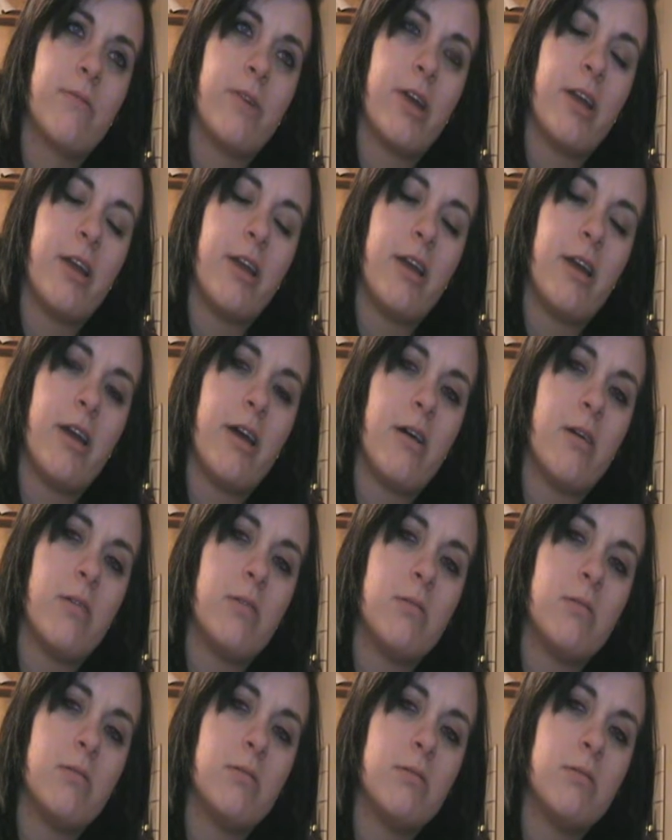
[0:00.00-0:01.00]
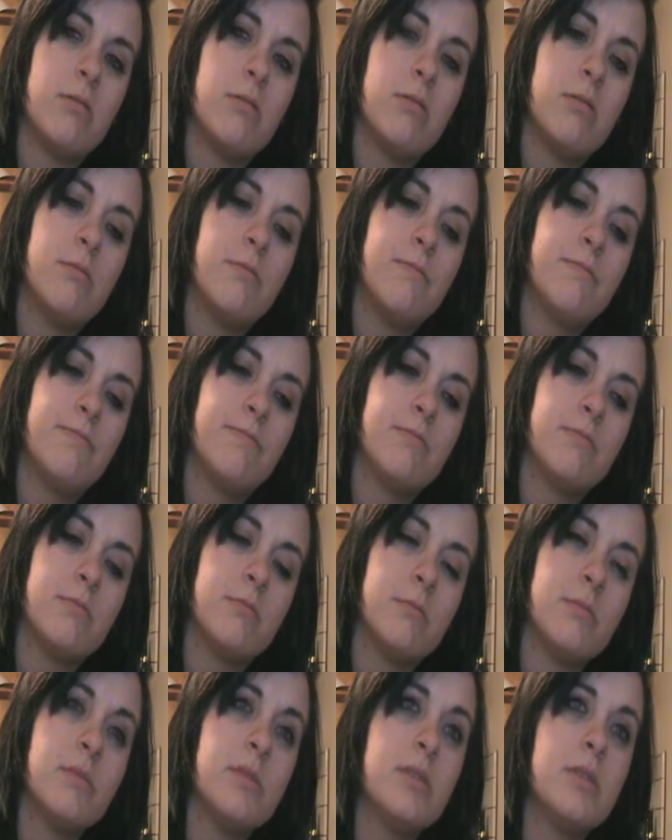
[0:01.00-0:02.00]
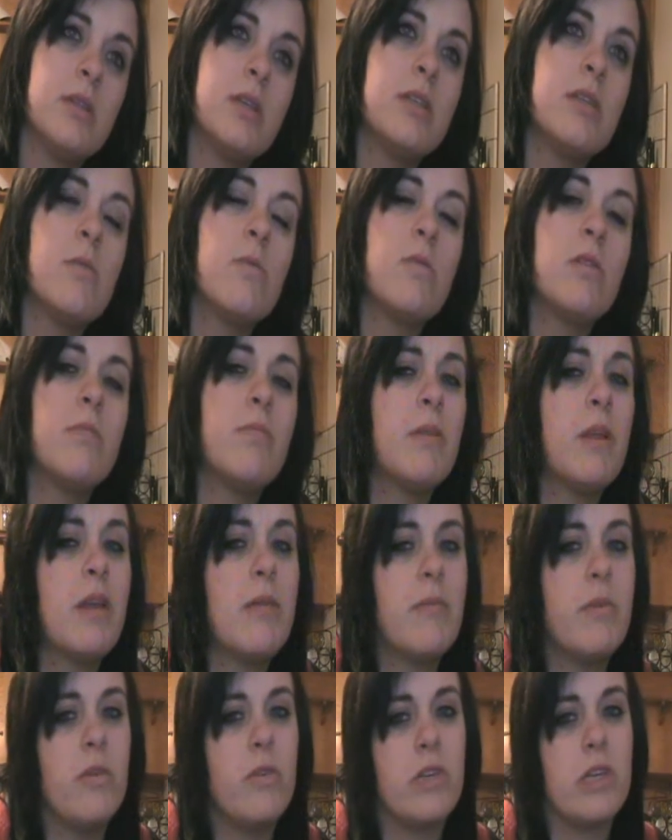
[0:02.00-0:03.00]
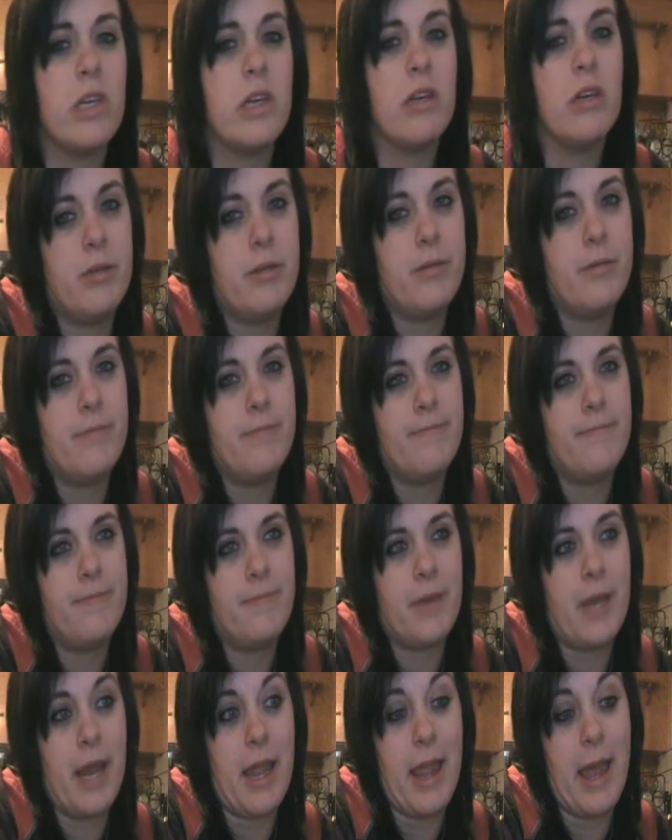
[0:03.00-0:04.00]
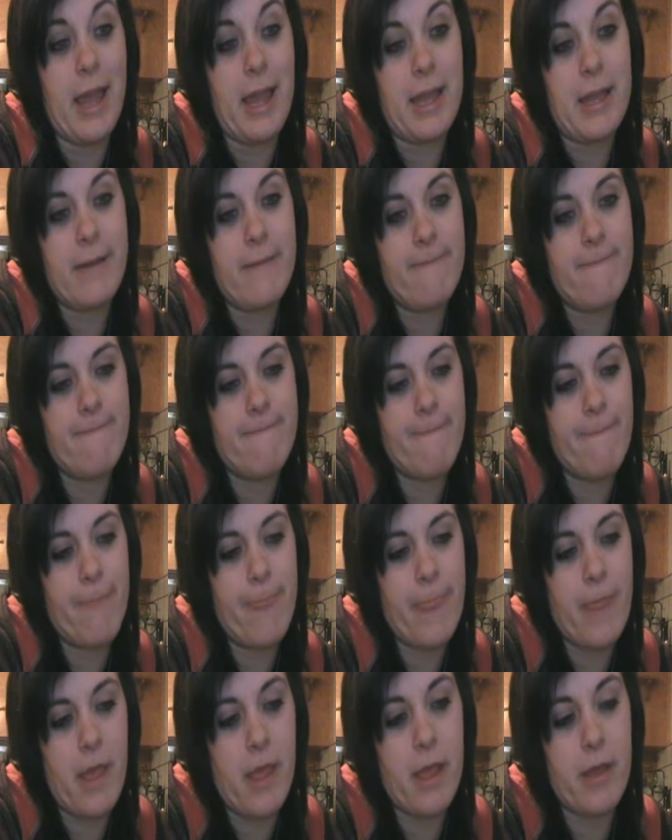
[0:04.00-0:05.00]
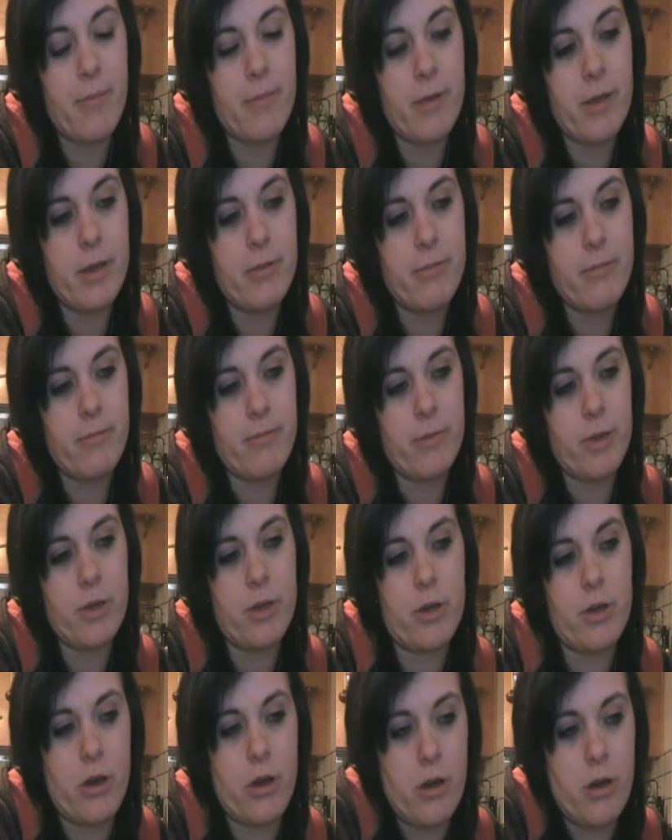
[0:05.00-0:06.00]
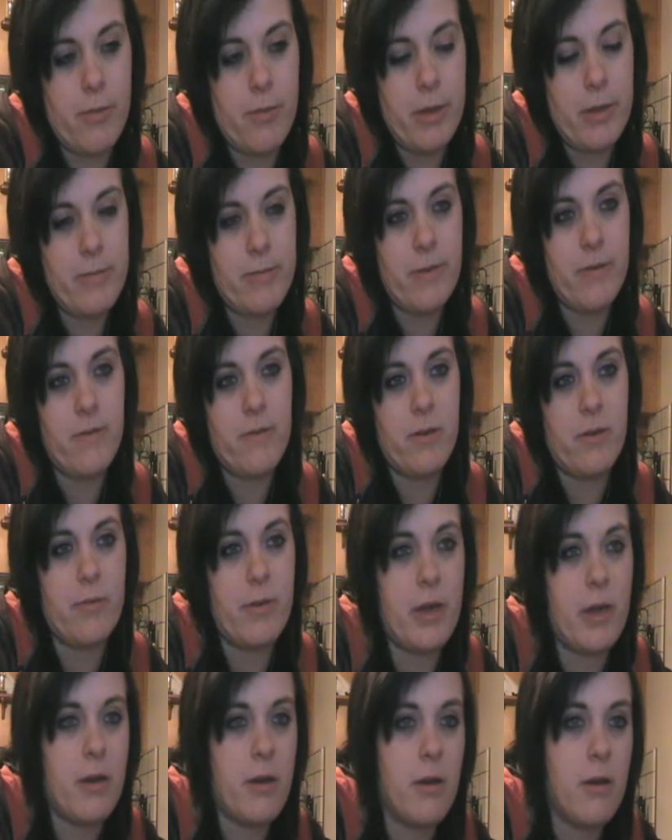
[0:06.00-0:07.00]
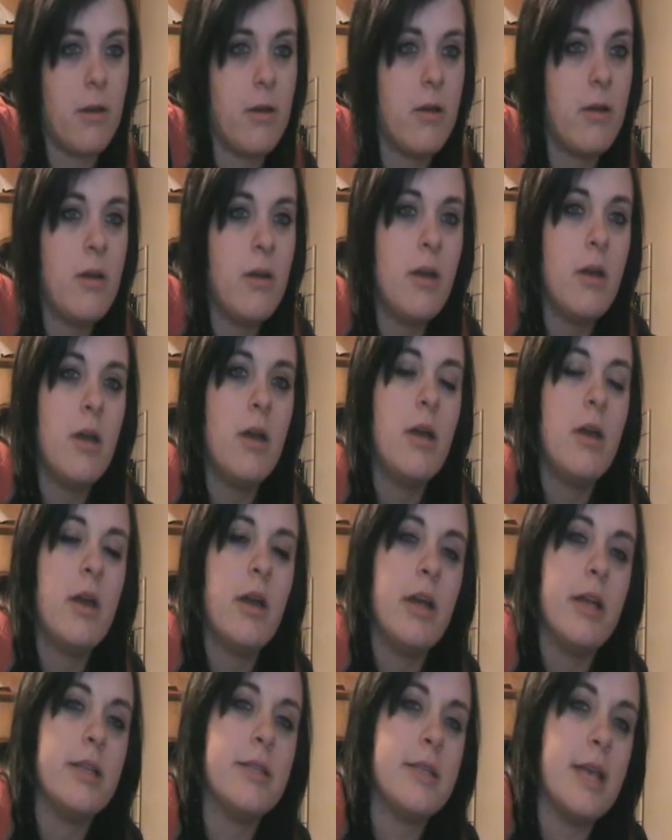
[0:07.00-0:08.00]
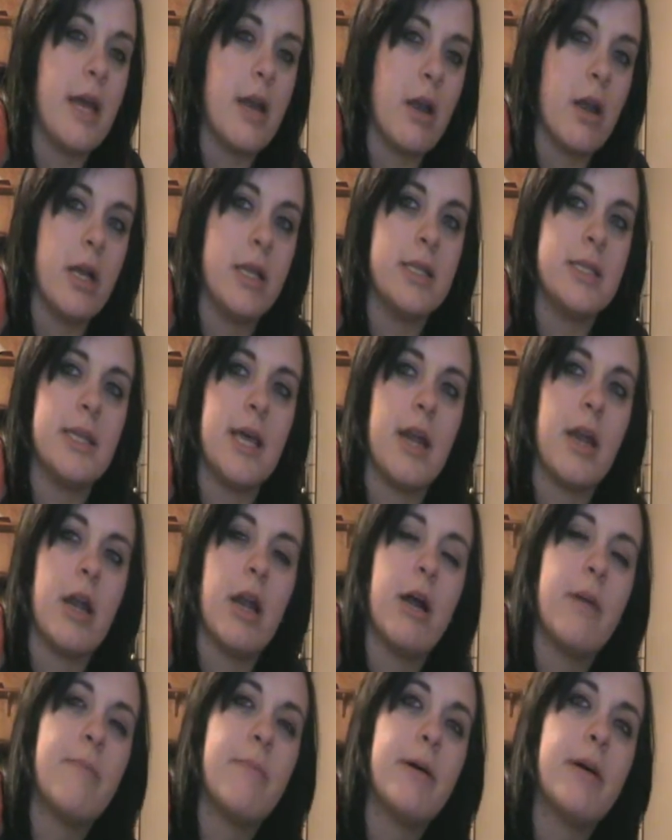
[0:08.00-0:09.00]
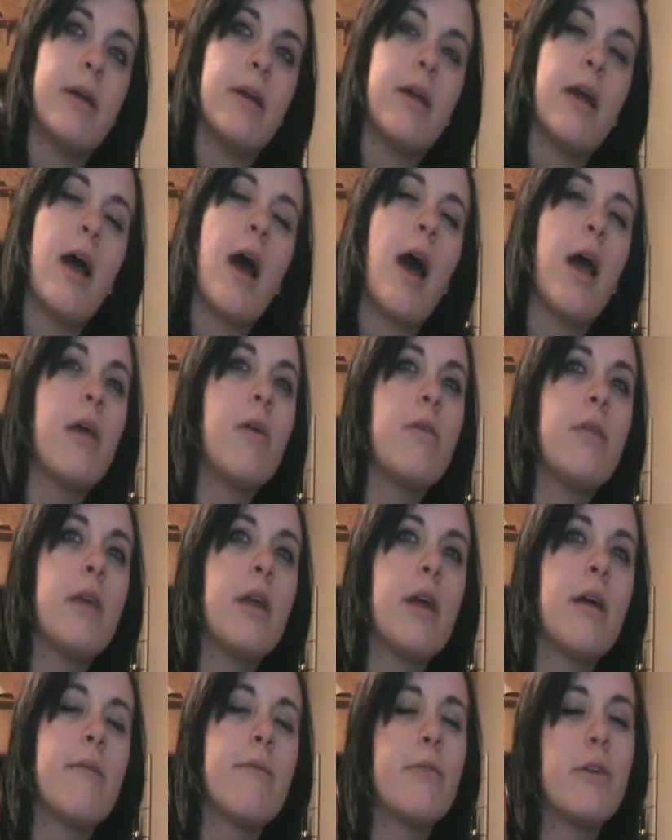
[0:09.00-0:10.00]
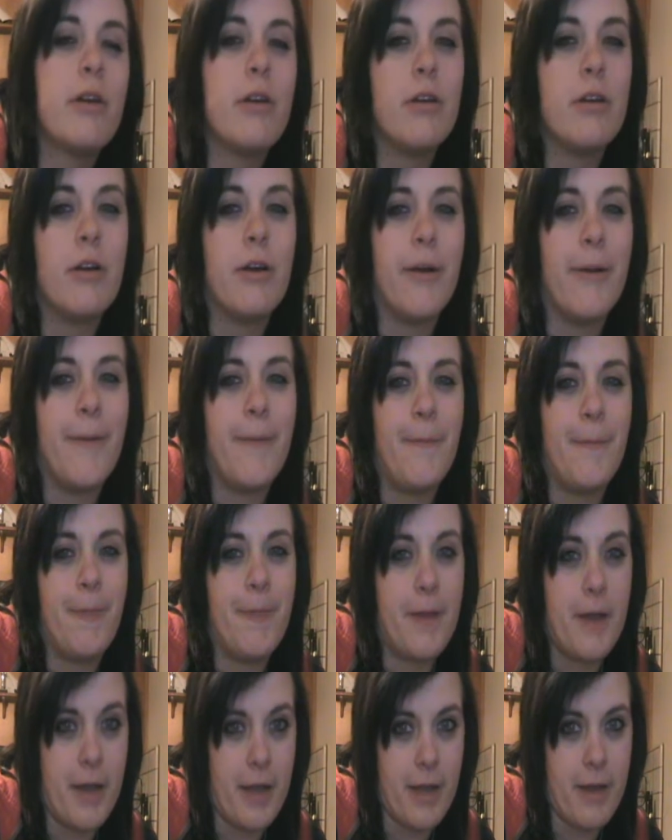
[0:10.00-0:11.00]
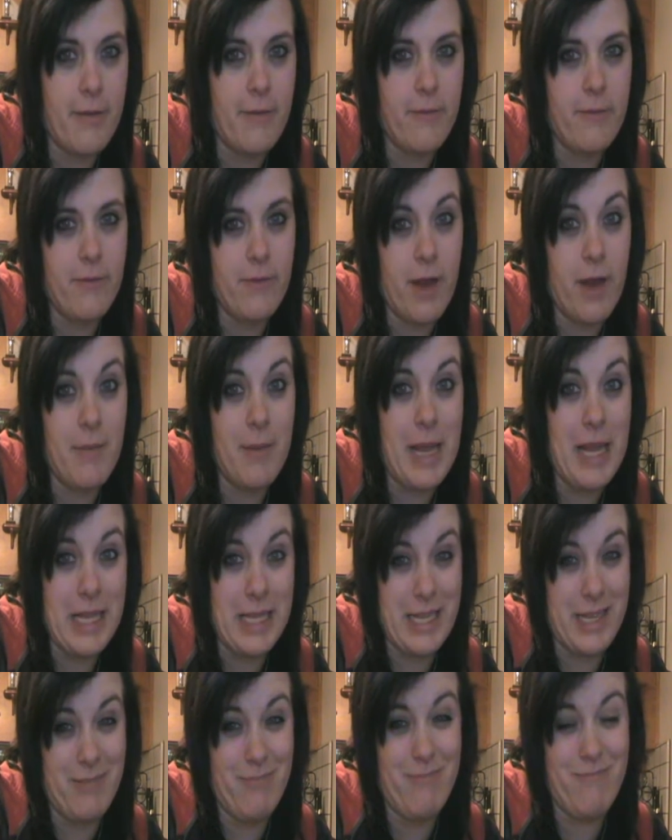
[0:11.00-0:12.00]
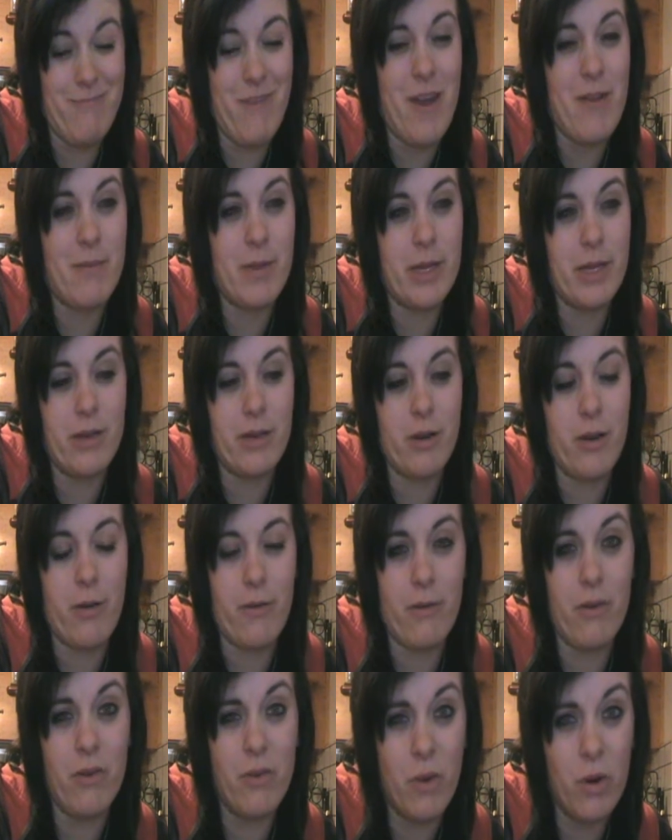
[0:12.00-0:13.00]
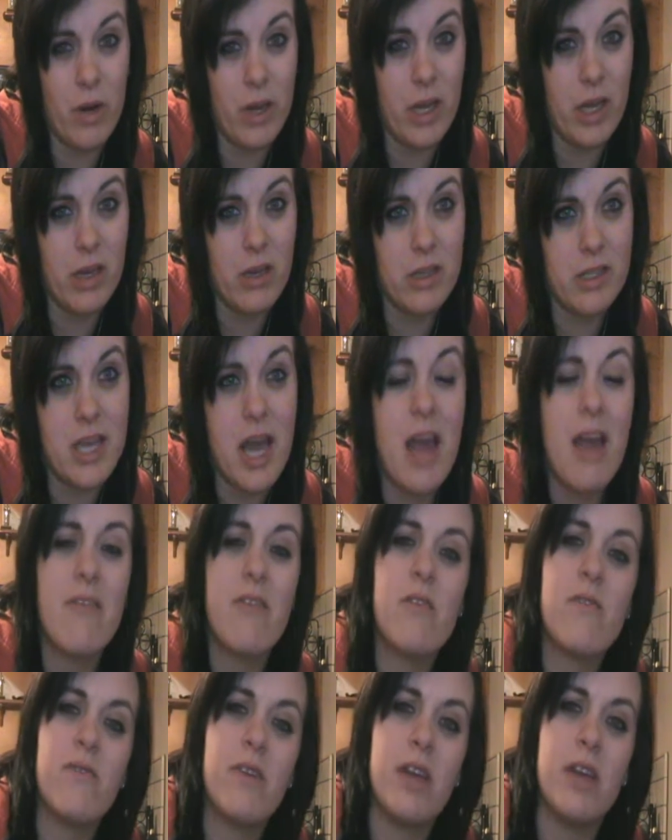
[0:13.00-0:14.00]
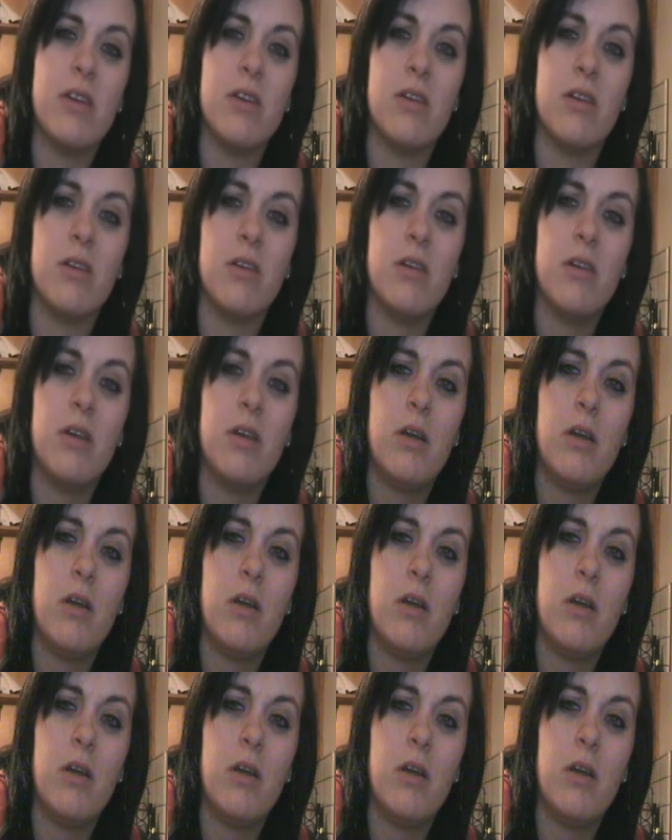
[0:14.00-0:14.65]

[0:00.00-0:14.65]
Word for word: right now because I want to play music that I like. It. I like playing guitar. It makes me feel better, et cetera, et cetera. But I only have one guitar. I have. I'm eighteen. I played guitar for four years. I have a Fender,